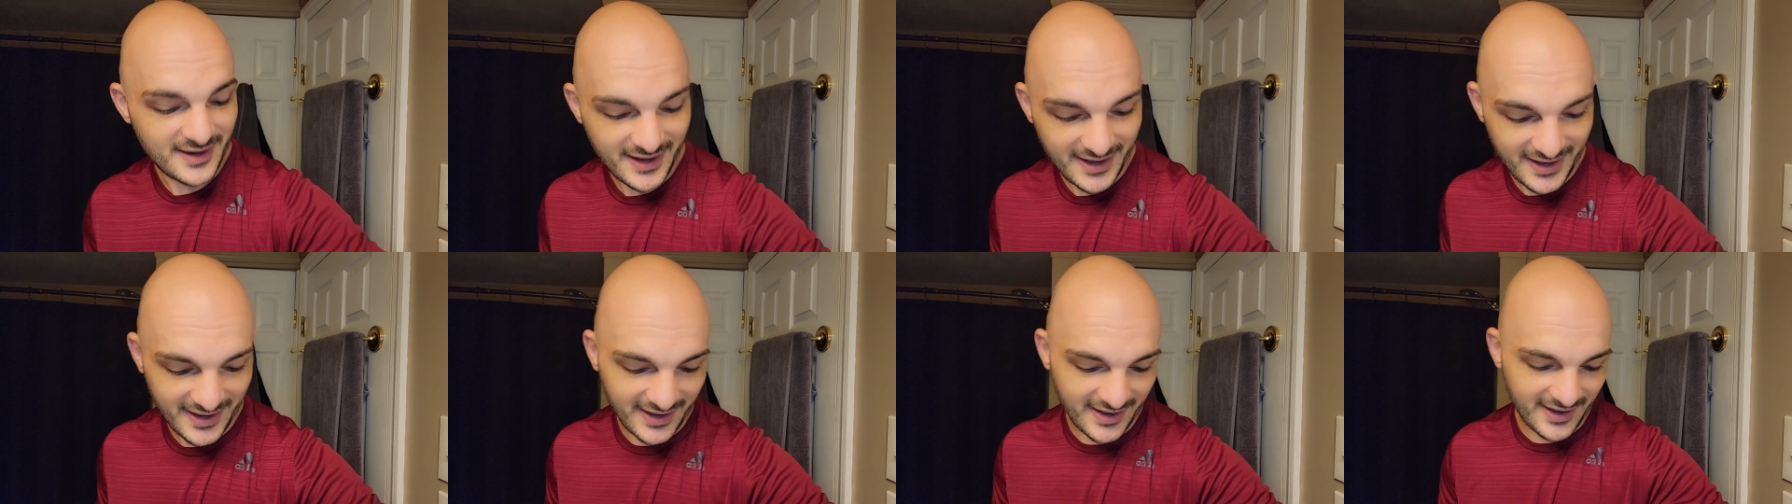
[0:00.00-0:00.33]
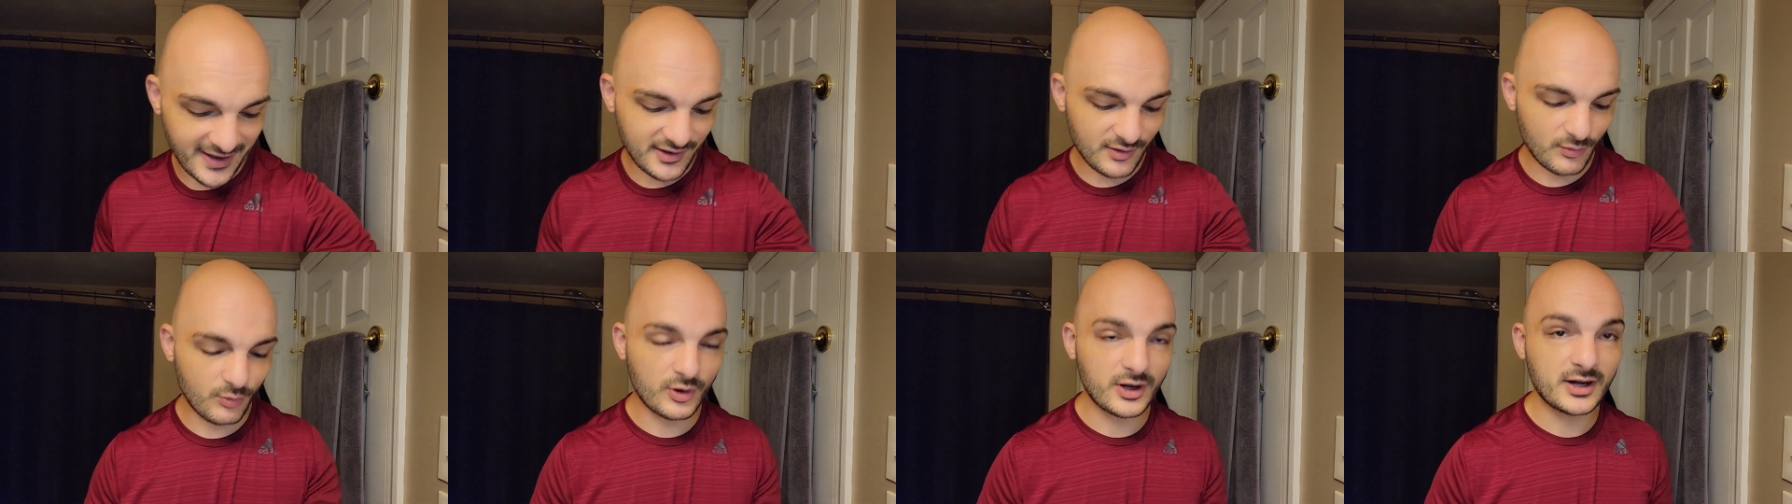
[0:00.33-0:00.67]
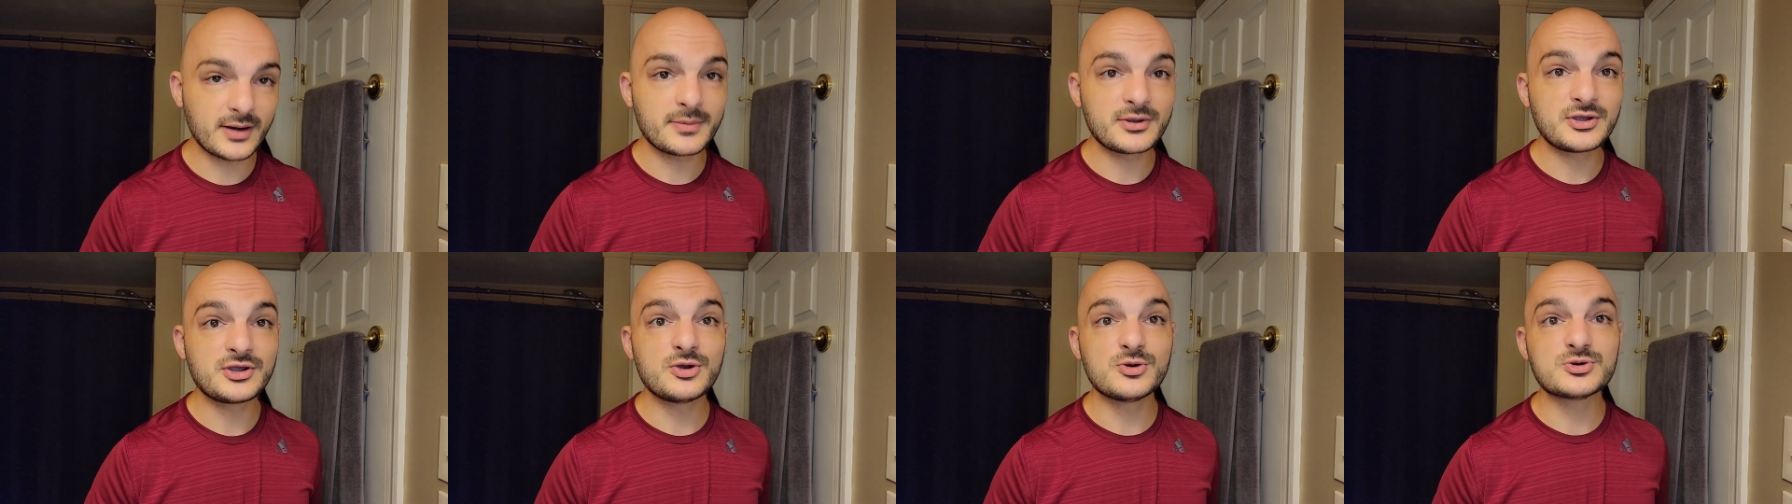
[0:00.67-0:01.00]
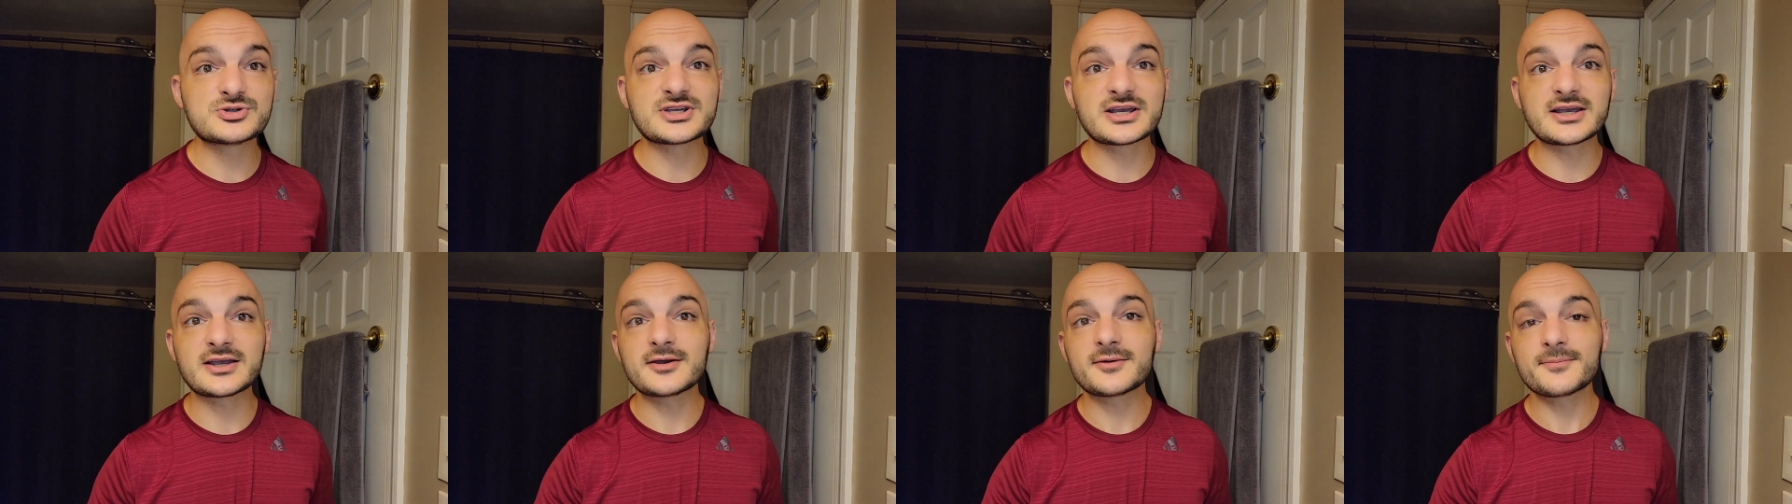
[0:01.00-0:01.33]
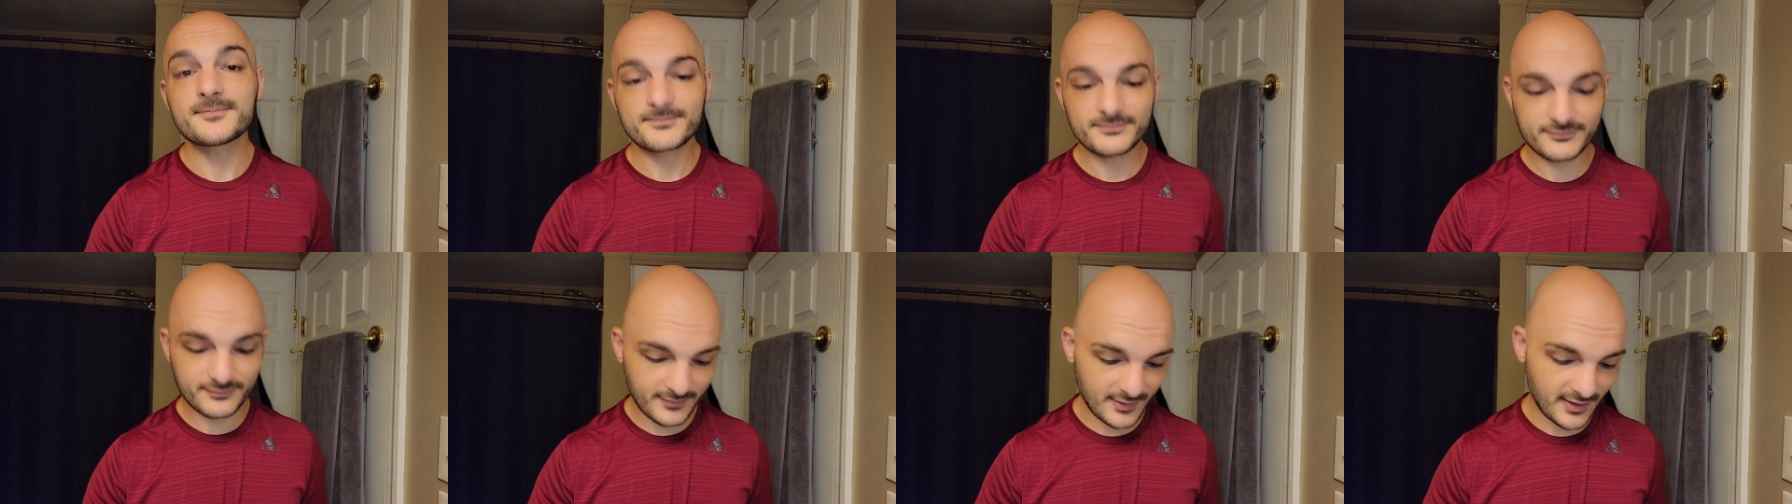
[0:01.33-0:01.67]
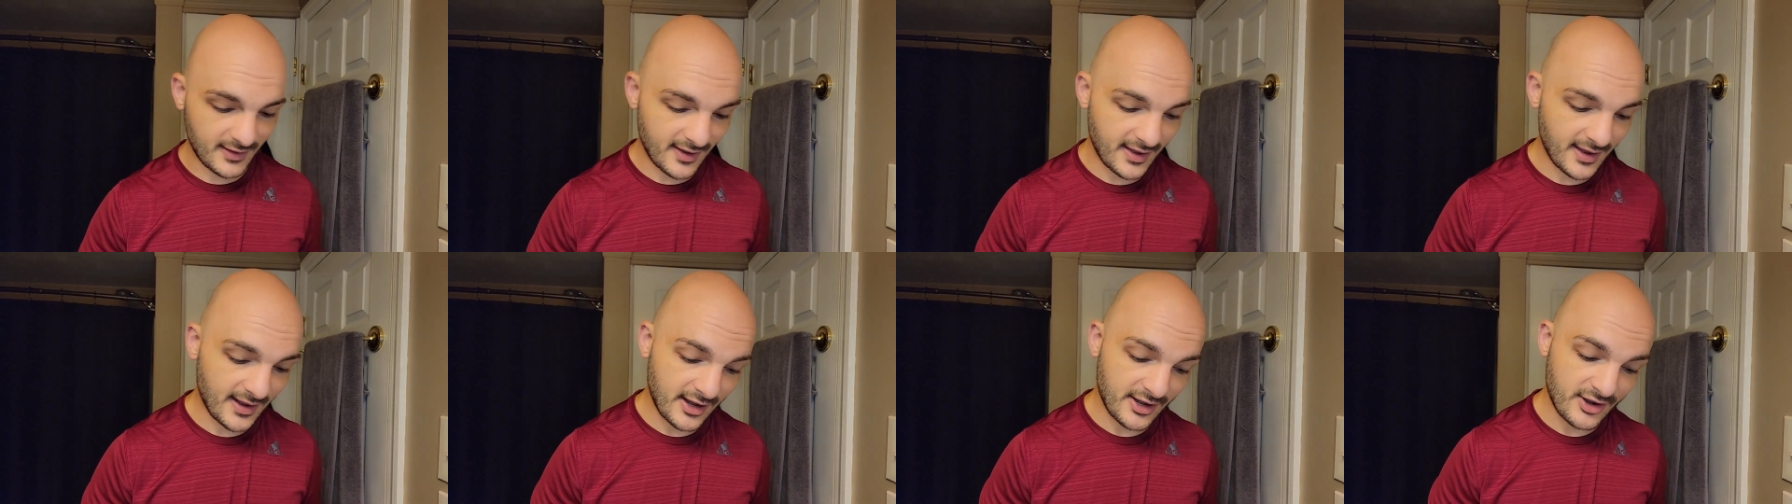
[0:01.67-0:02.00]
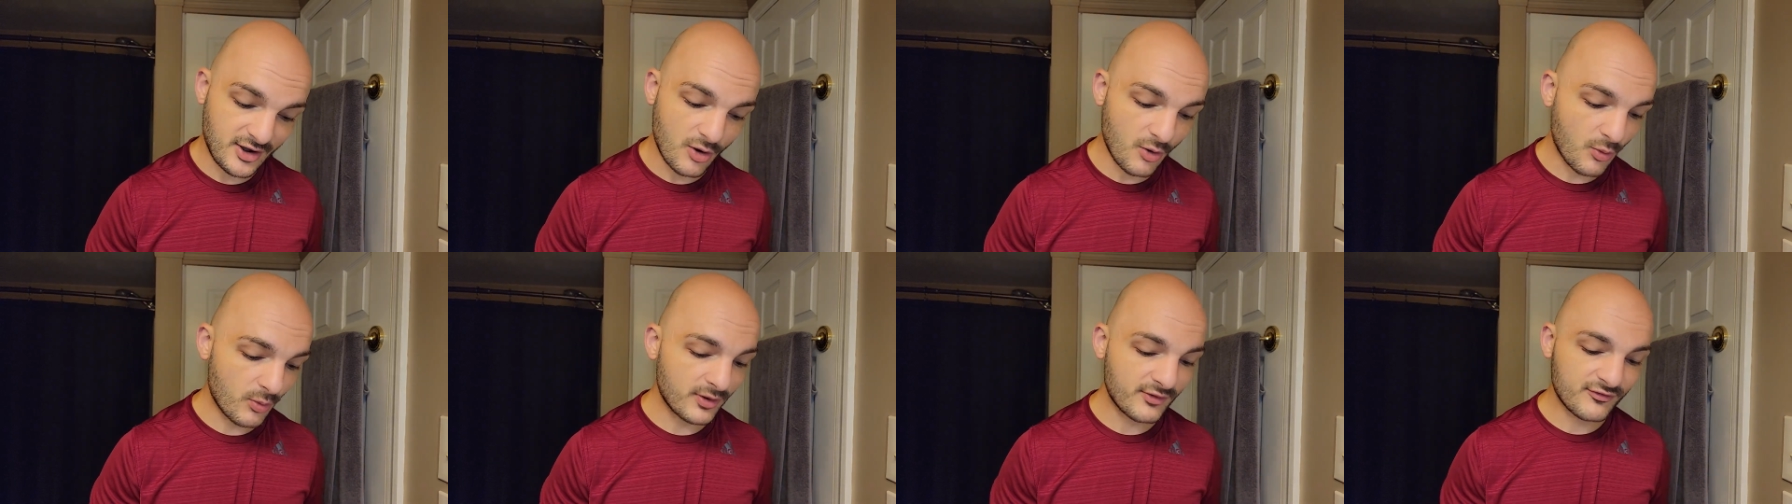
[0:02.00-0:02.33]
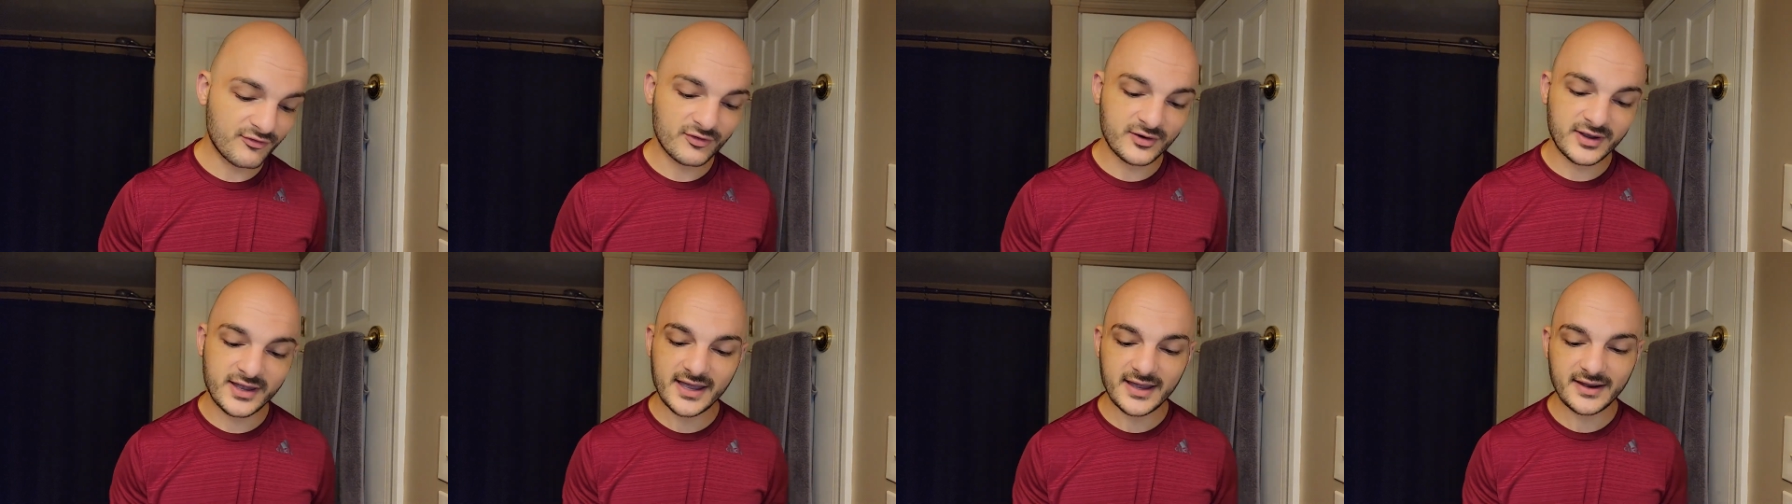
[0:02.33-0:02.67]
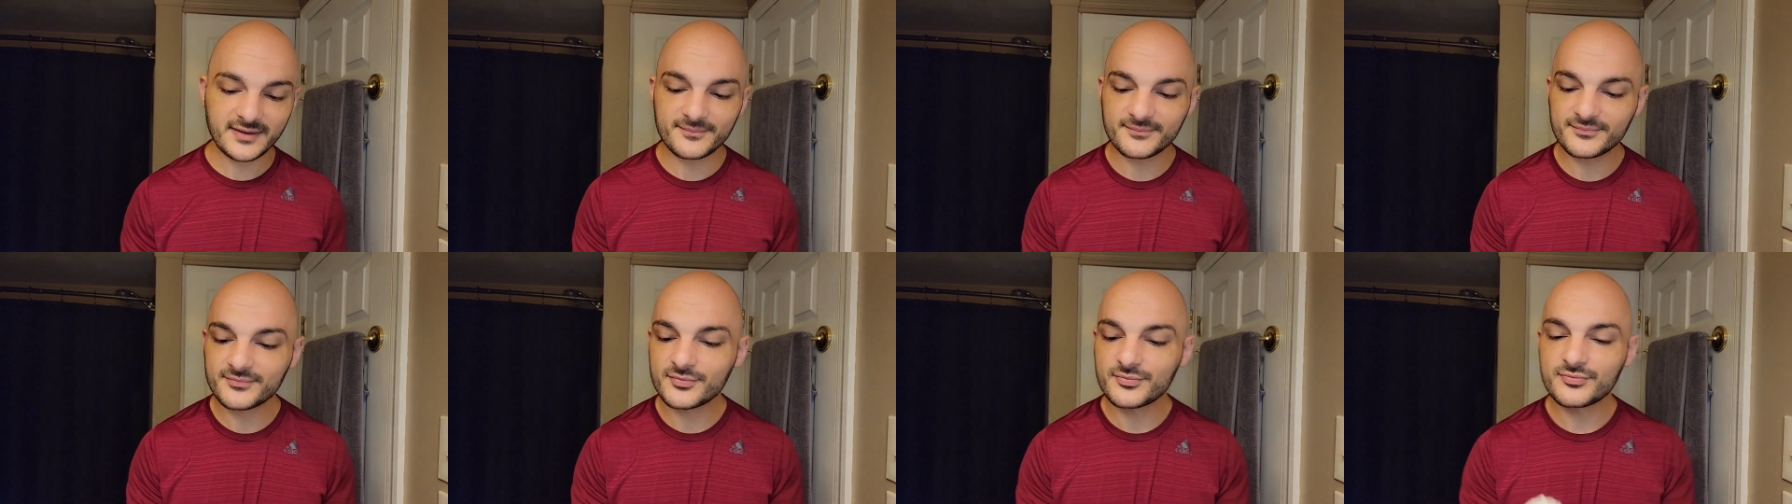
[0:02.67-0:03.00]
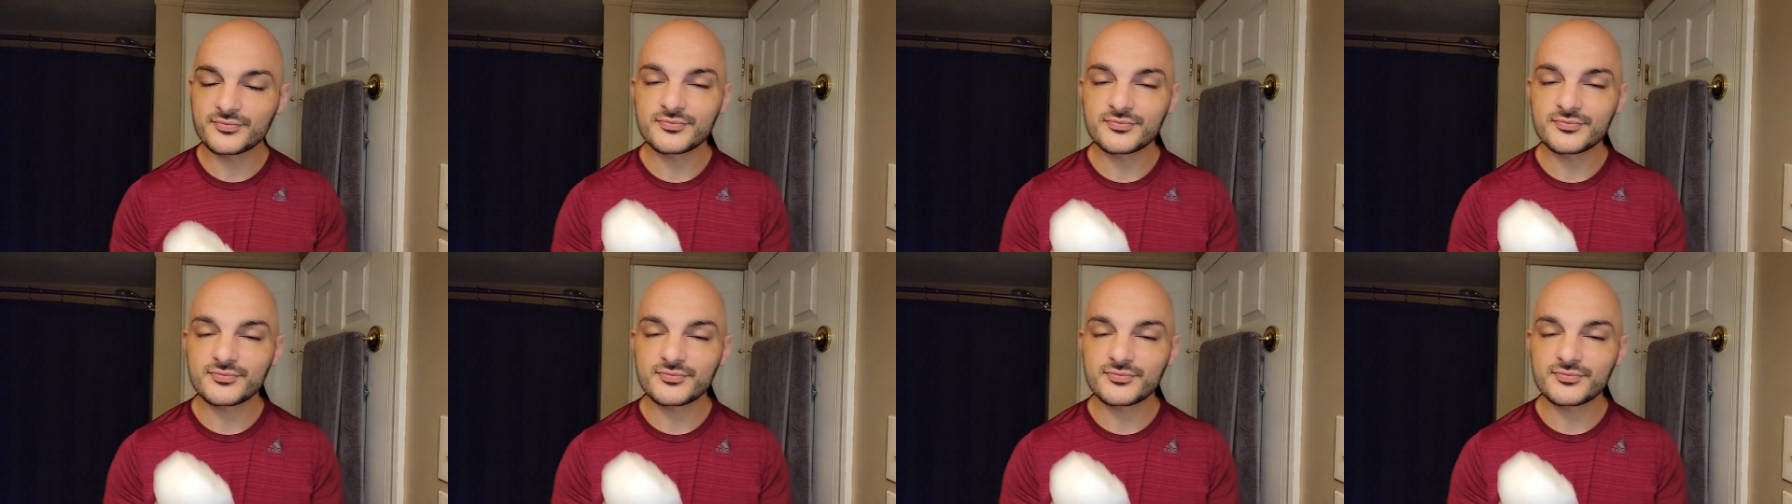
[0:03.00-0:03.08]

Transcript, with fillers: And we're gonna be using, I don't wanna forget,